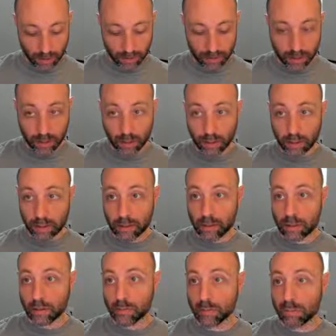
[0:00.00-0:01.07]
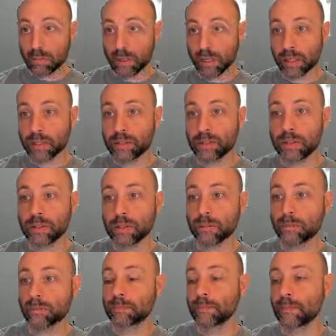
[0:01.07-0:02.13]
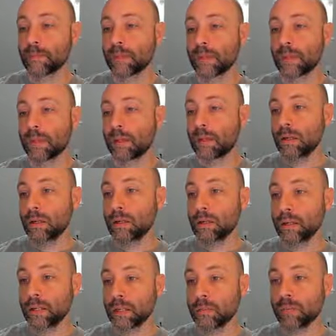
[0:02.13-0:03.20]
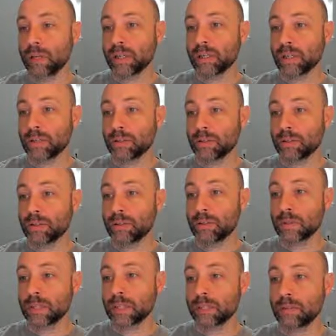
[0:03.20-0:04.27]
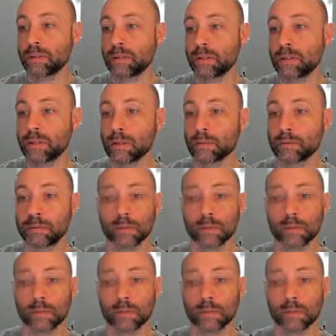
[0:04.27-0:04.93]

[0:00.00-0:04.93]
/decade page. Decade page has two sliders here.